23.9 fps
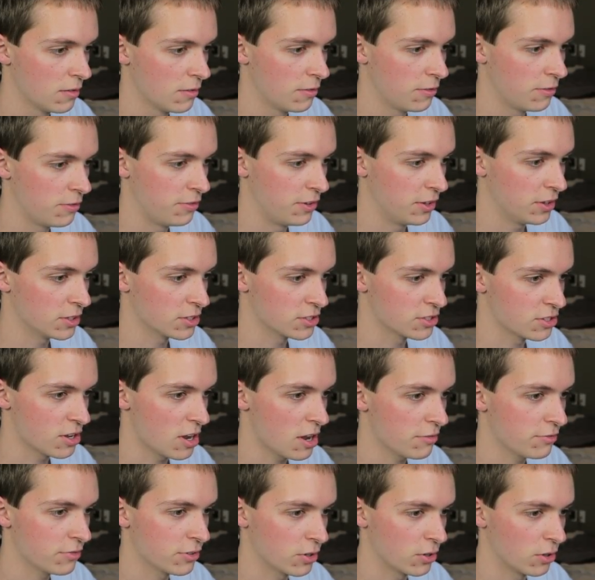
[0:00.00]

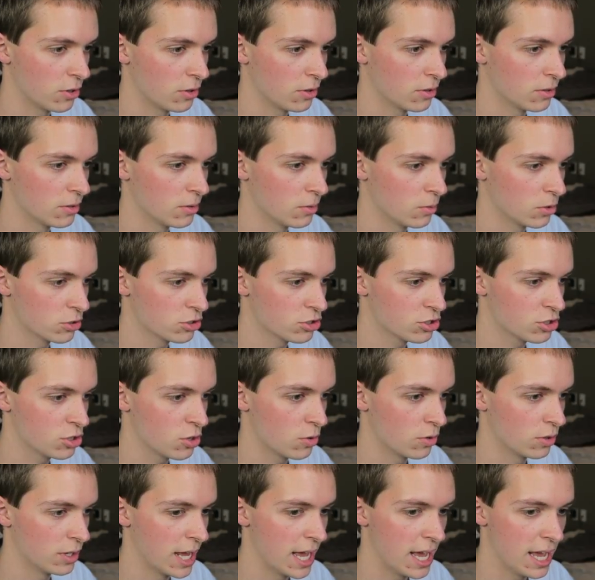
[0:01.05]
Philosophical. We're just
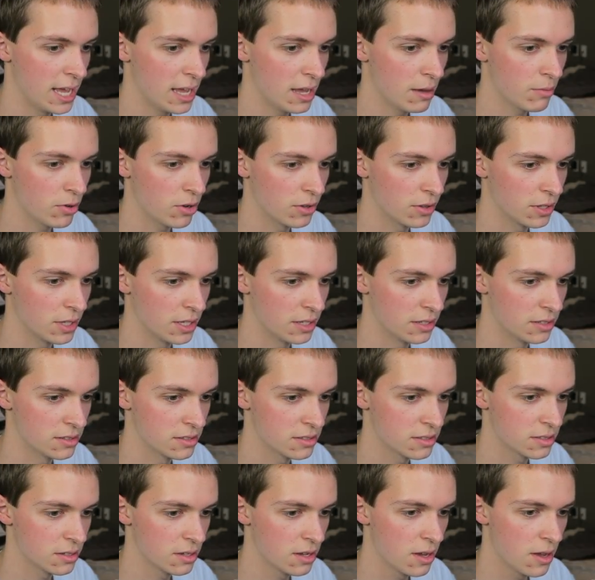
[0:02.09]
going ham on
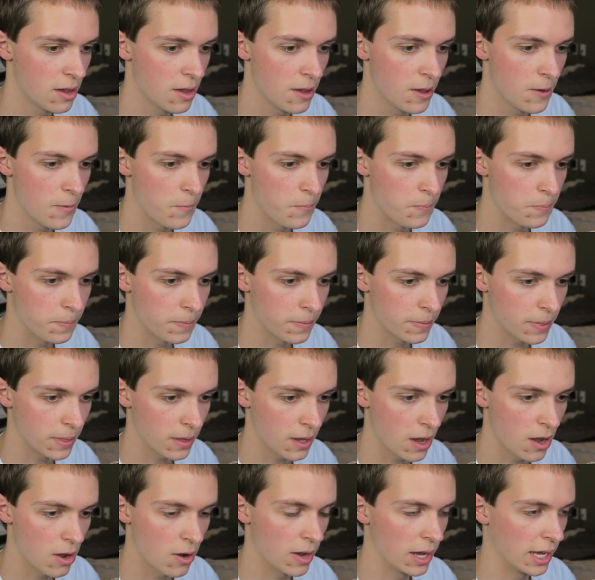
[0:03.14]
these.
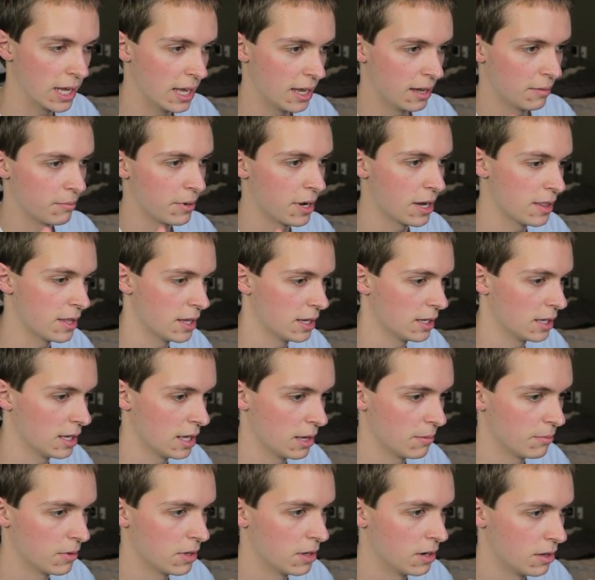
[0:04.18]
Oh, I can't buy that
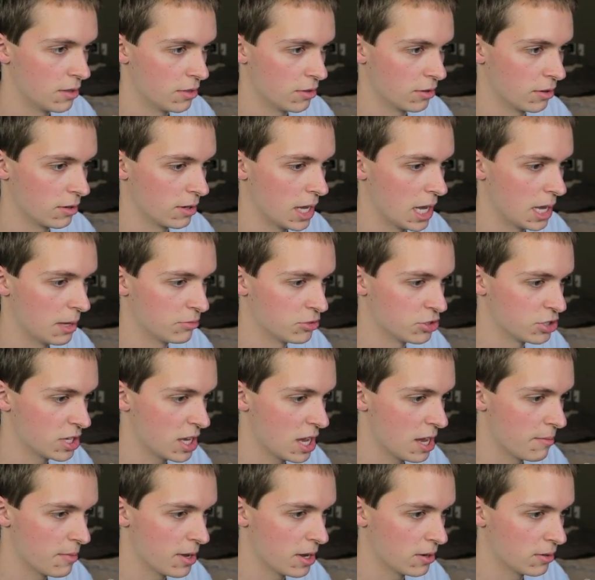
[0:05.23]
game. Another game just
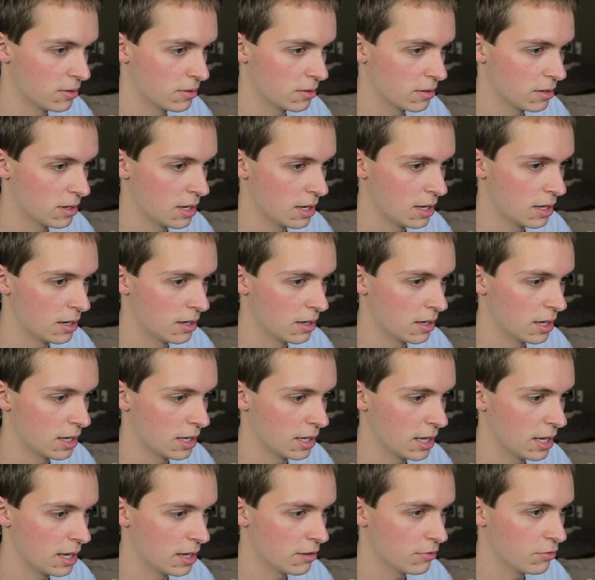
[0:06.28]
came out, and I
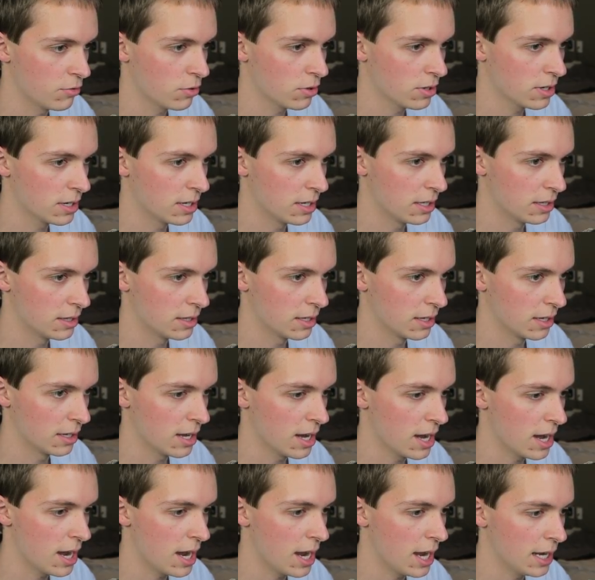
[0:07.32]
can't afford anything.
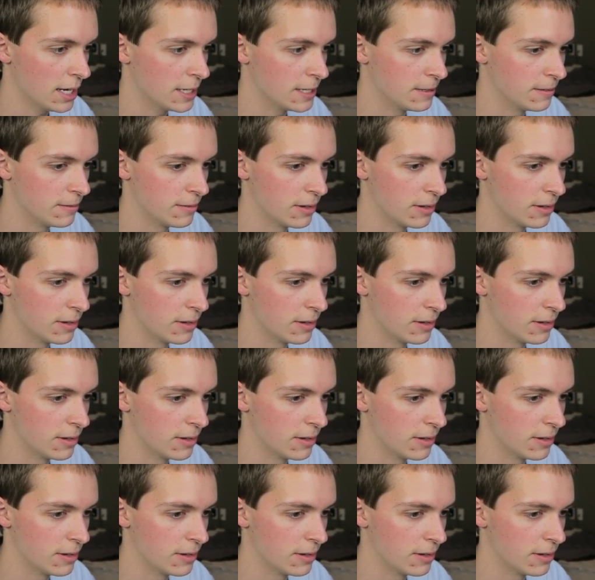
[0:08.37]
God.